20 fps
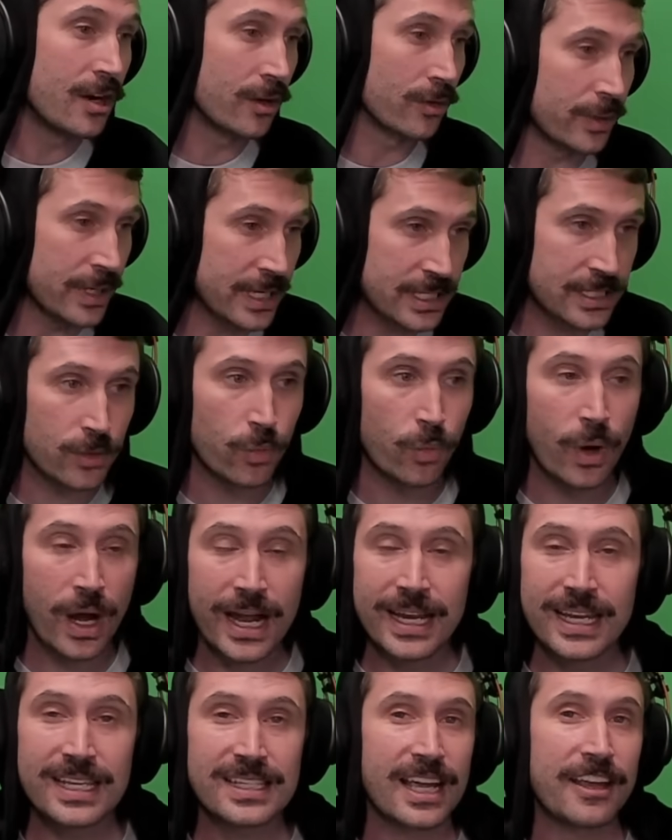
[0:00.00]
Reason
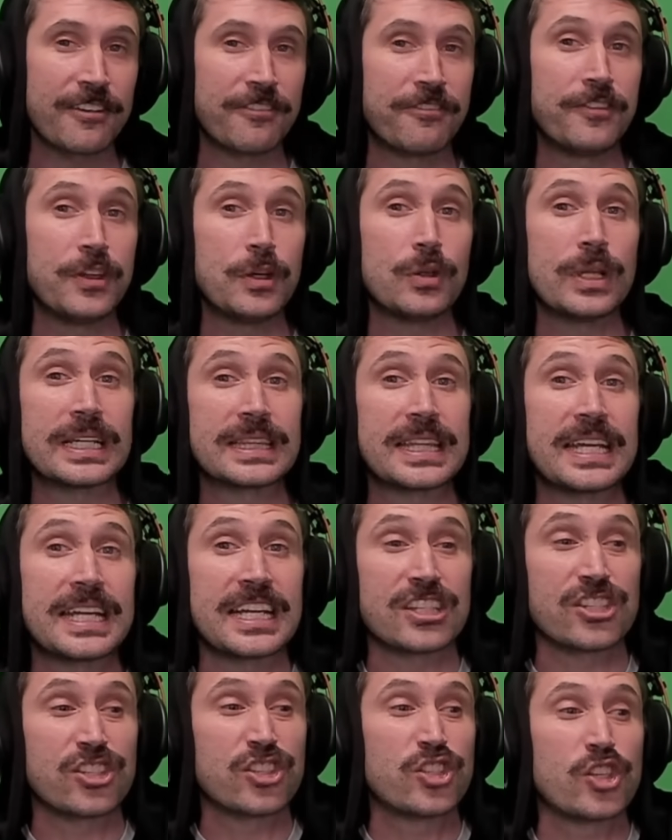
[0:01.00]
why is I feel like they
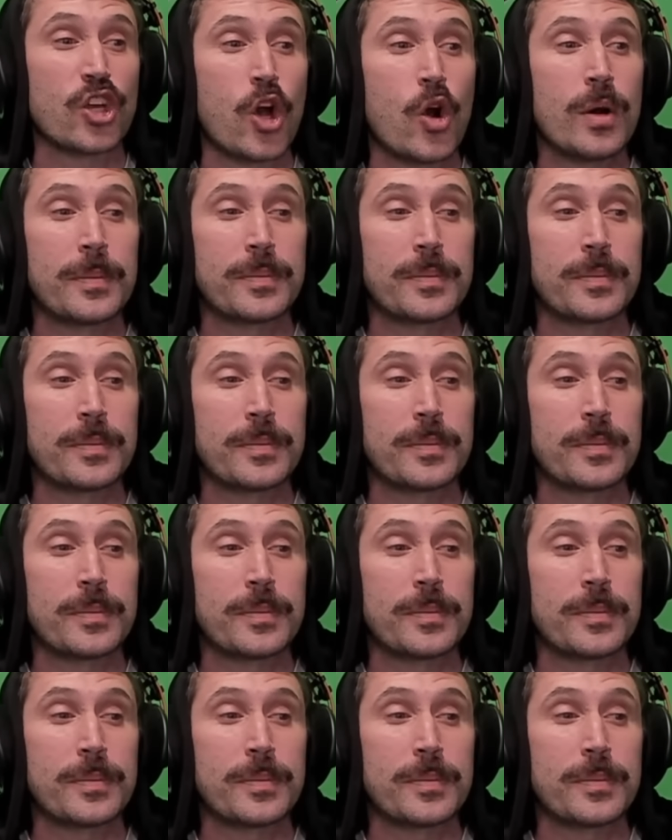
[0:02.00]
get so